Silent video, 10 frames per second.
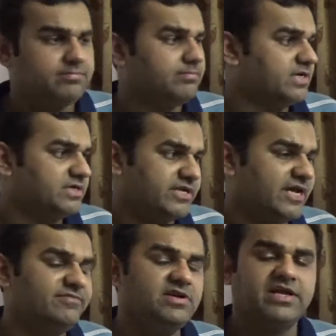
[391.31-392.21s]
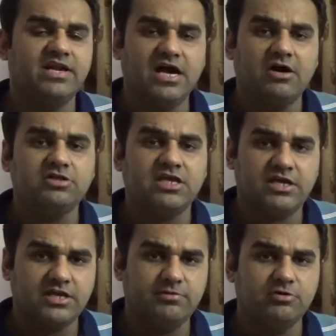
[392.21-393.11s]
But time will tell how they
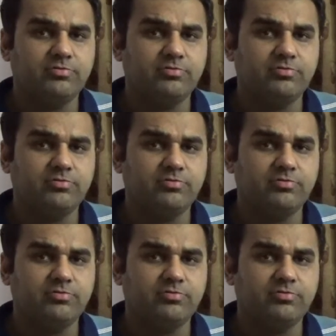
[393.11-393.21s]
are able